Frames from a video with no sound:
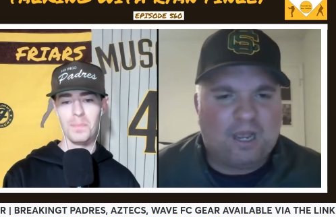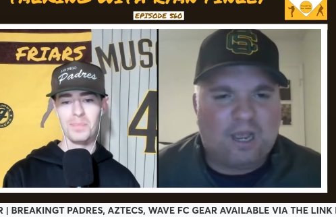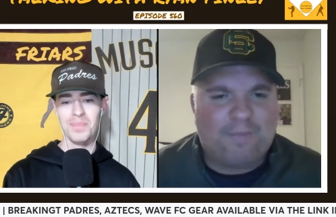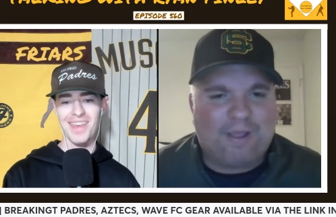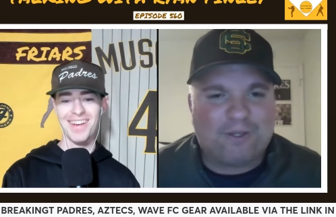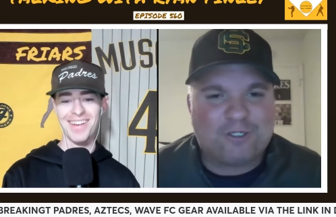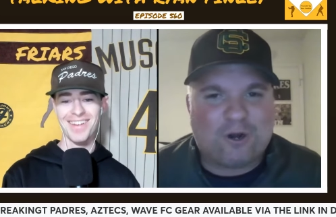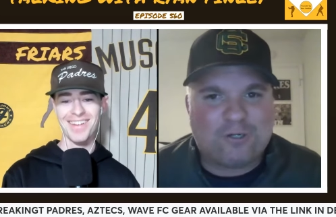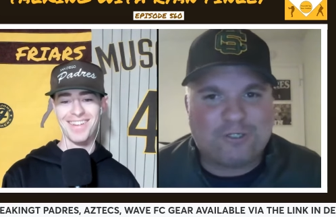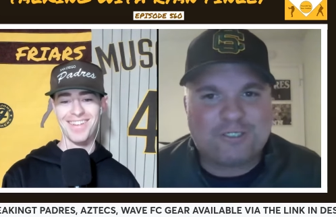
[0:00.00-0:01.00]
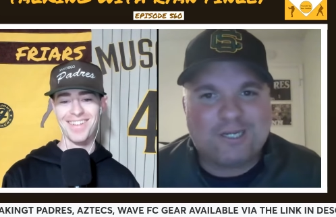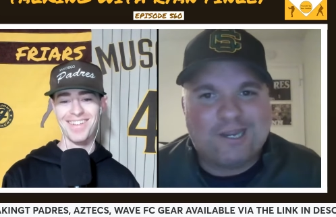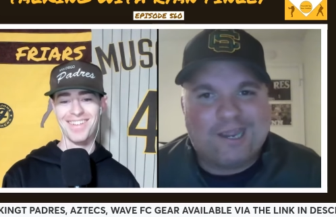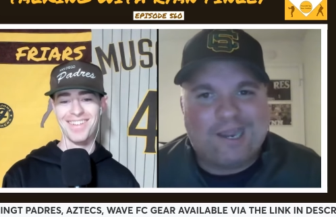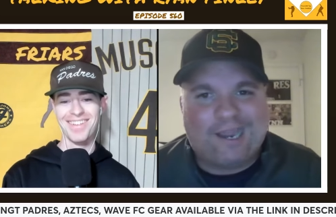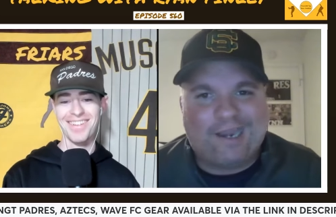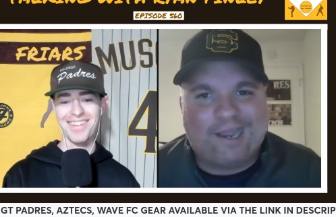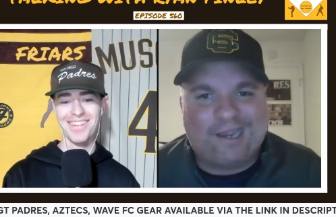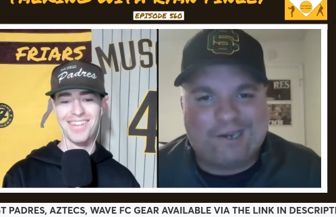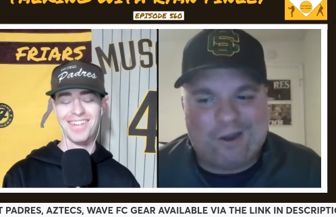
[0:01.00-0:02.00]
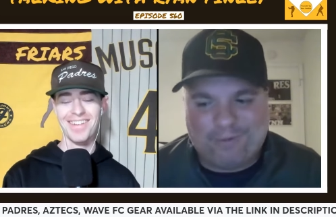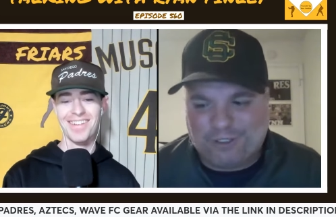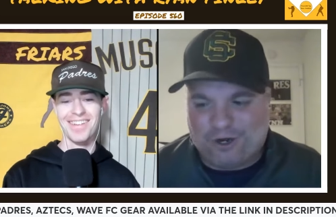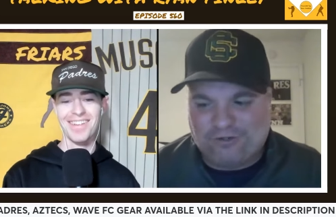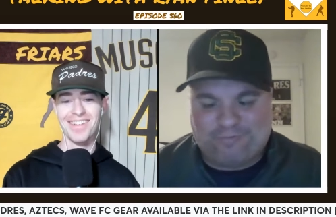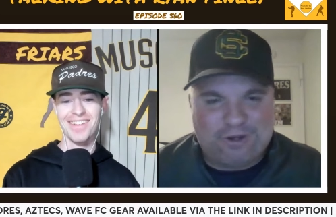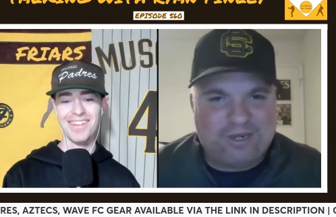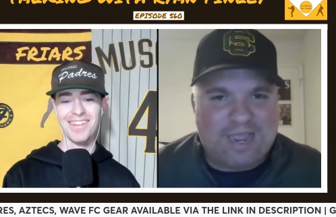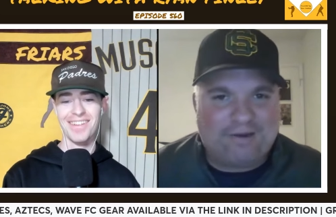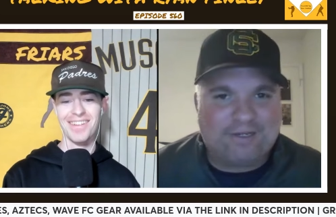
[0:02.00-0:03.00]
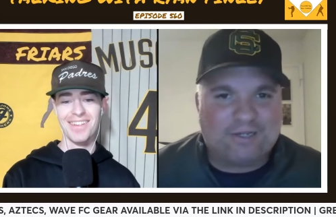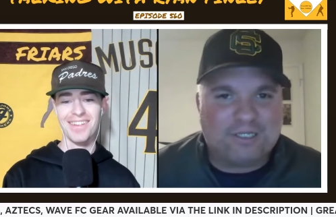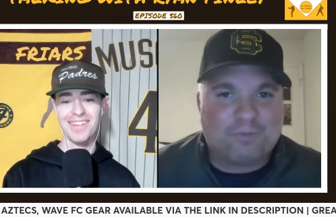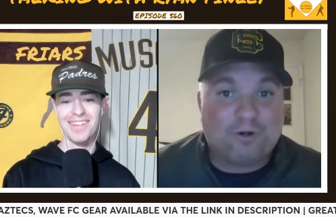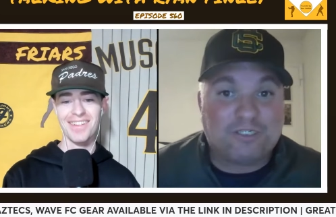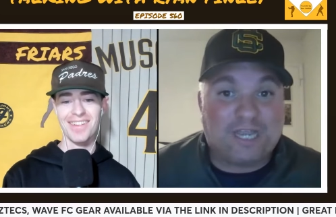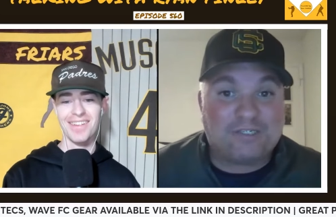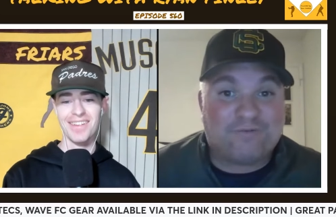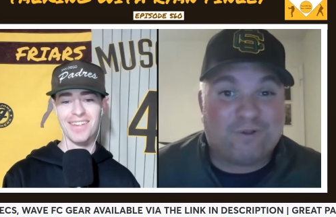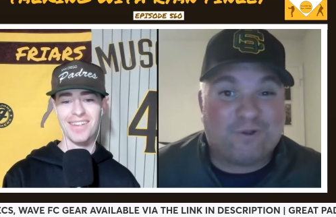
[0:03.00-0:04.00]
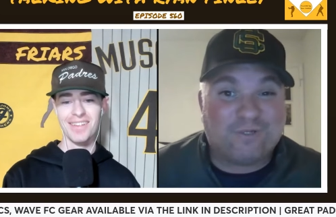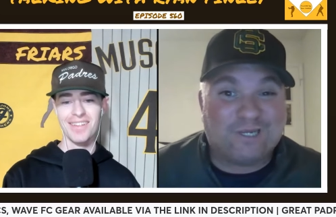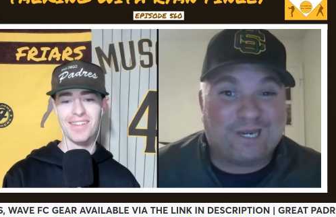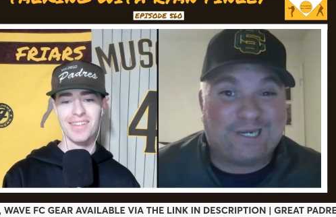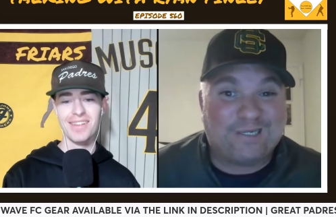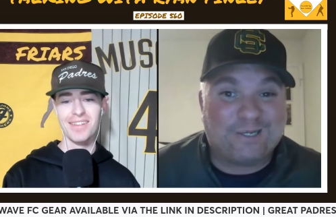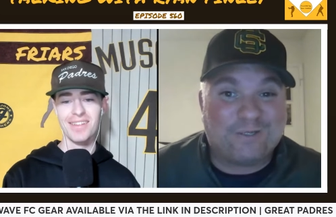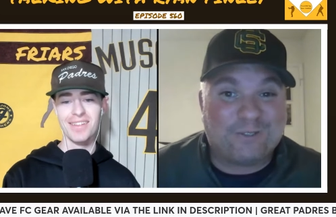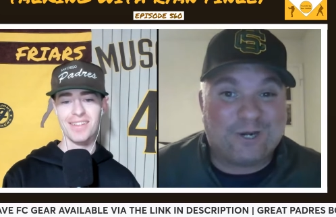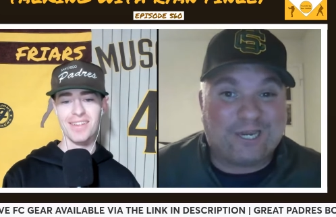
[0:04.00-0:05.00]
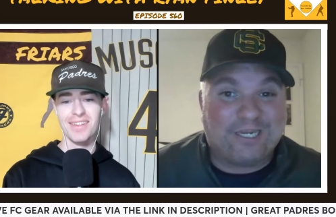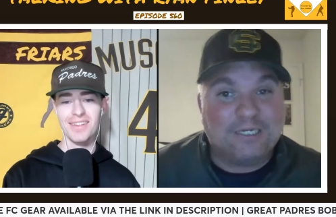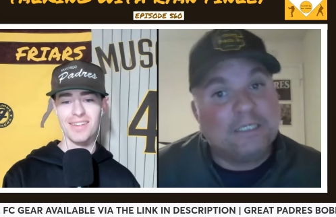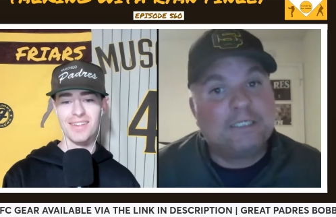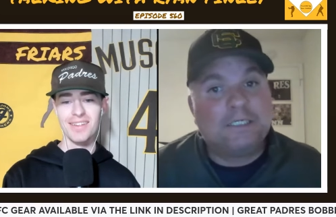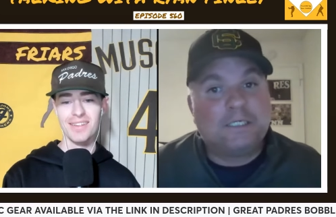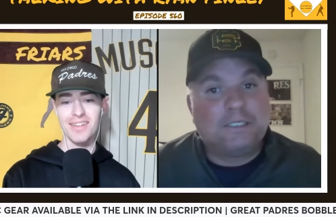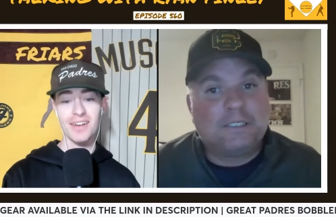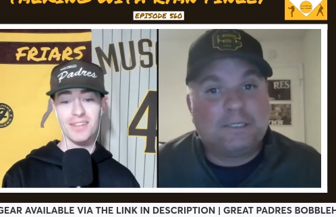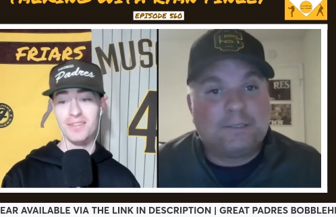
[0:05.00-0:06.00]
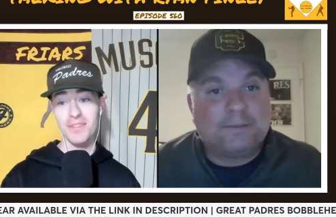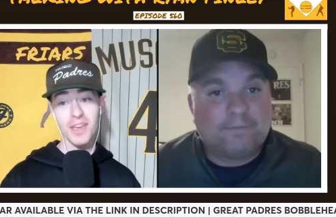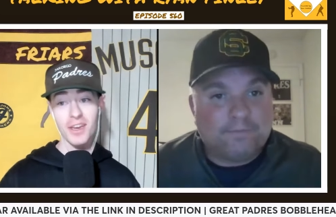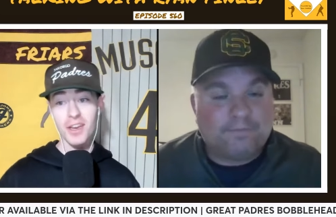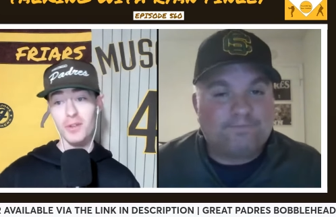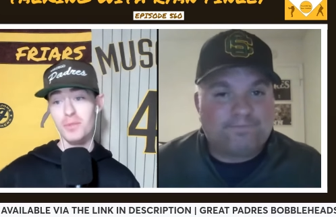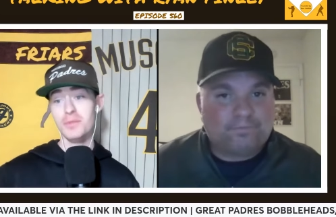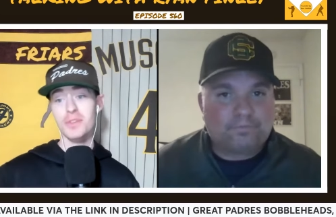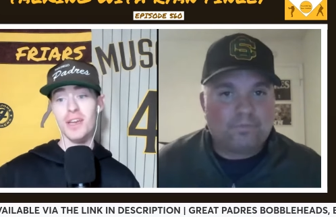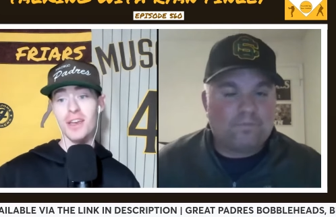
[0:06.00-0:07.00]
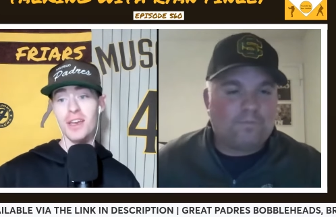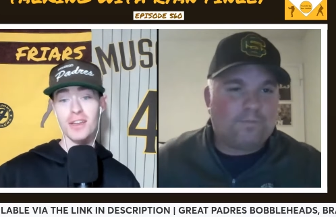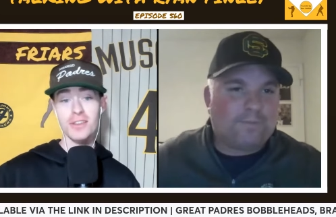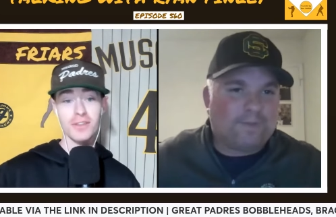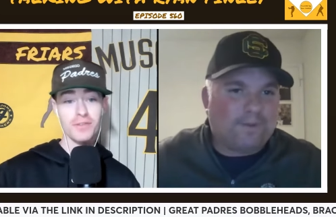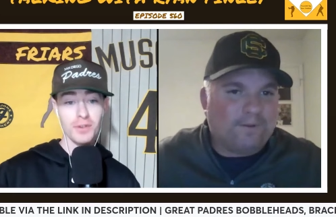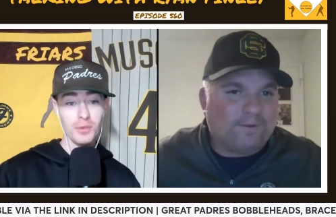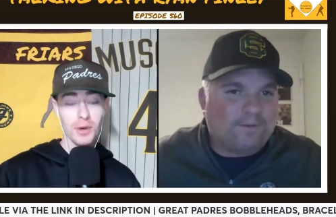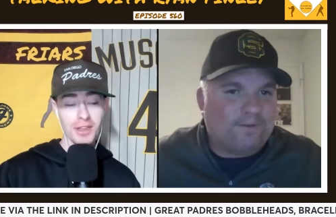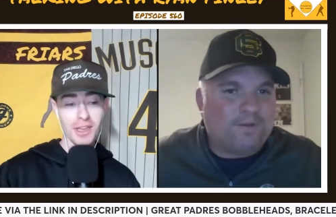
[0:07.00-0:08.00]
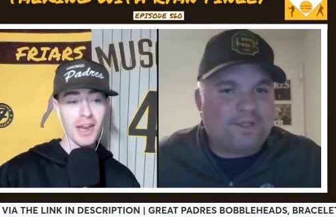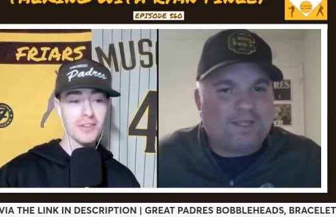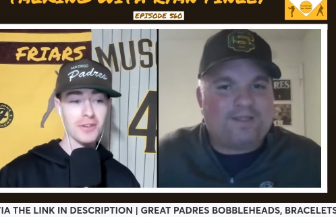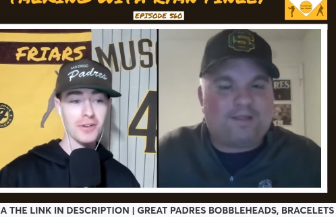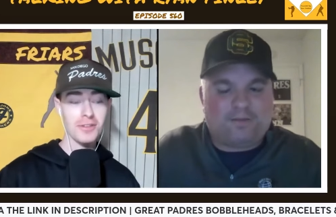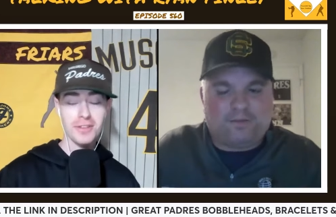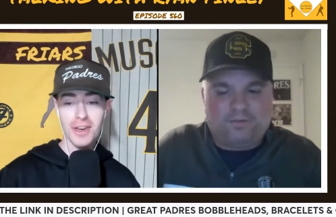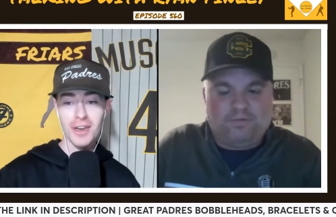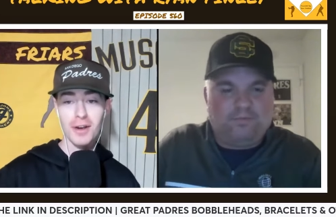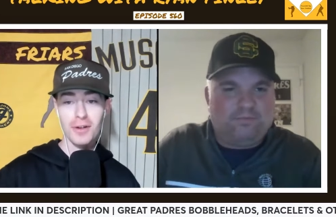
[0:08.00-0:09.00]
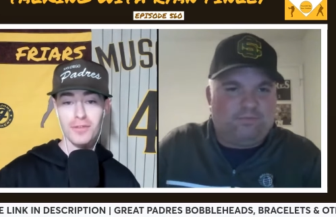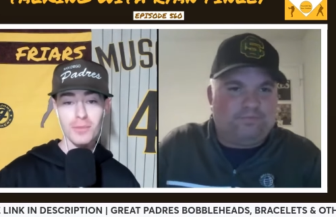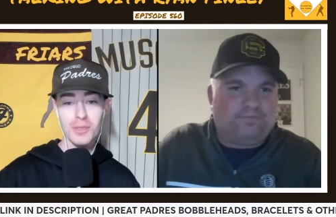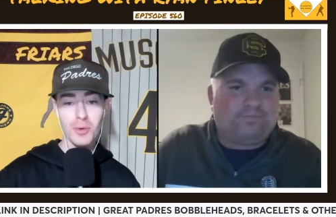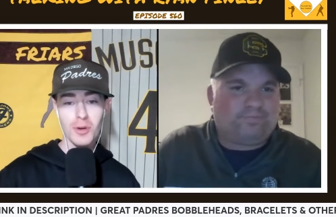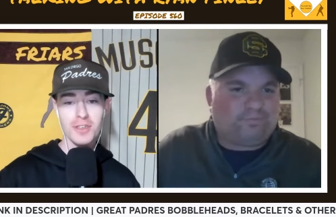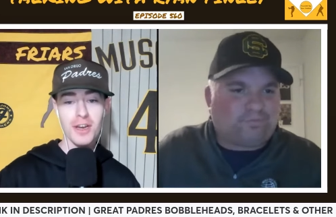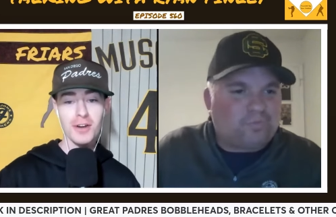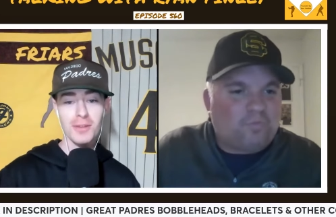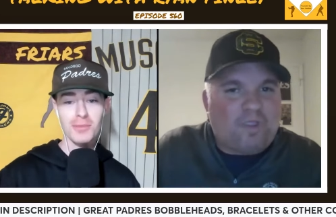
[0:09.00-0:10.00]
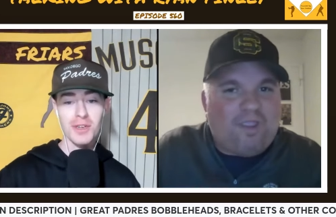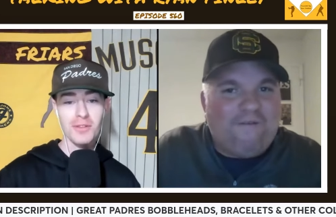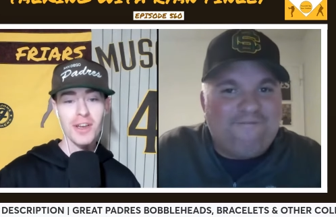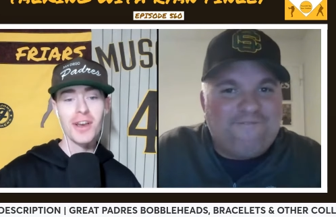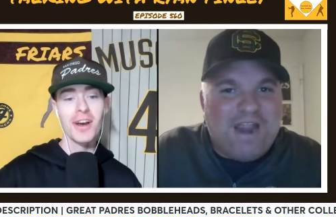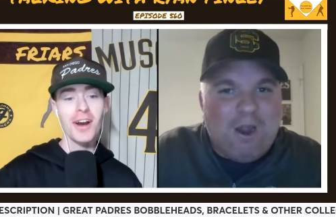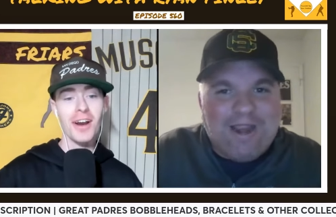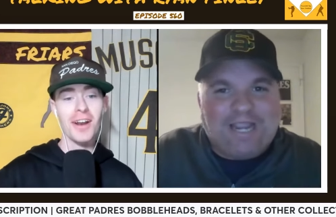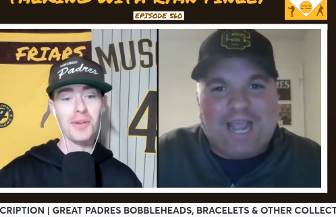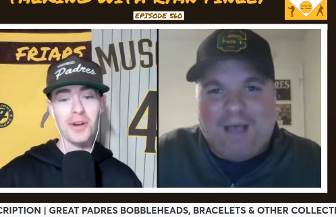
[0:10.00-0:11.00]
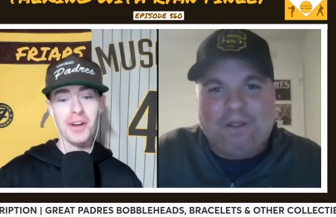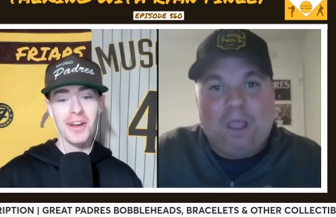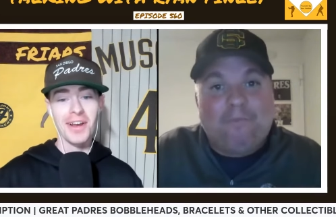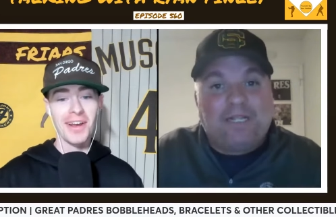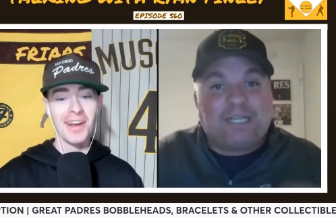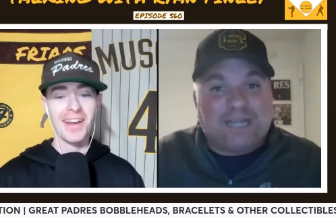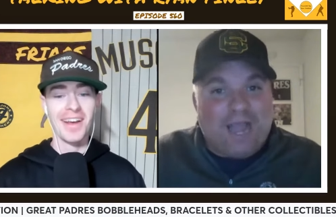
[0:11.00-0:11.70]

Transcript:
Speaker 1: about the Chargers. And, uh, you know, I'm in charge of putting out a, a sports section for the whole city. So it's tricky.
Speaker 2: Yeah, there you go, San Diegans. If you wanted the answer, there you go from the sports editor himself.
Speaker 1: Very right. compl, but it's a